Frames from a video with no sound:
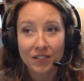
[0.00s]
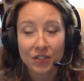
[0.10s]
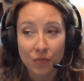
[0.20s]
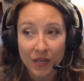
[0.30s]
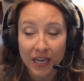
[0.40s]

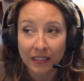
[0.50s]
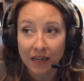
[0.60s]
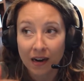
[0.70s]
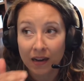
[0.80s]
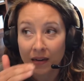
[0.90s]
So we had
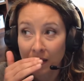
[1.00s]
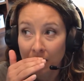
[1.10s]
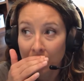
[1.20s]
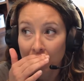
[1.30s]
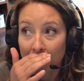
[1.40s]
got
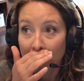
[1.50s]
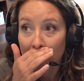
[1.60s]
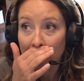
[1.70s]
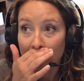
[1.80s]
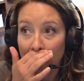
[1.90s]

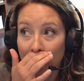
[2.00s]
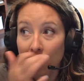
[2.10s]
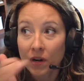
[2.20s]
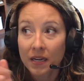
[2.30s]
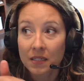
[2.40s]

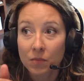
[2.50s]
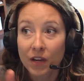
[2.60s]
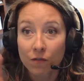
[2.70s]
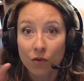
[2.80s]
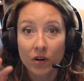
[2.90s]
4 days, we
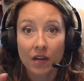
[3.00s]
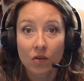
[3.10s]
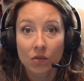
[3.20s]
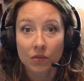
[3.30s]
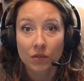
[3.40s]
had
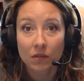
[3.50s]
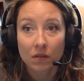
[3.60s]
4-day-old